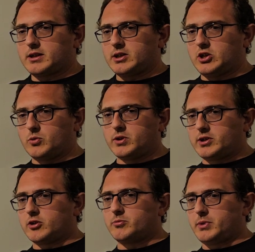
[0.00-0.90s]
you would
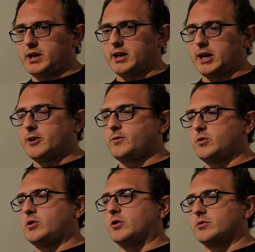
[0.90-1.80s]
know me. If
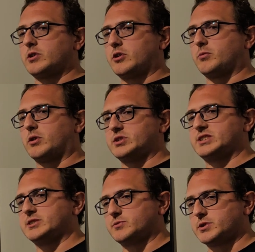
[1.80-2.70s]
you don't know
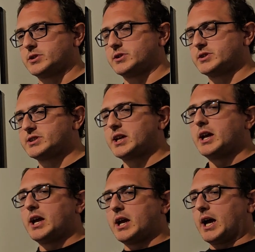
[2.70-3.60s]
Moses' words,
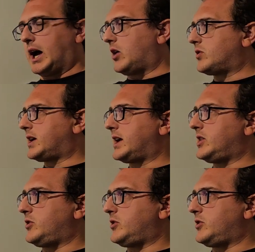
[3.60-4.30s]
how will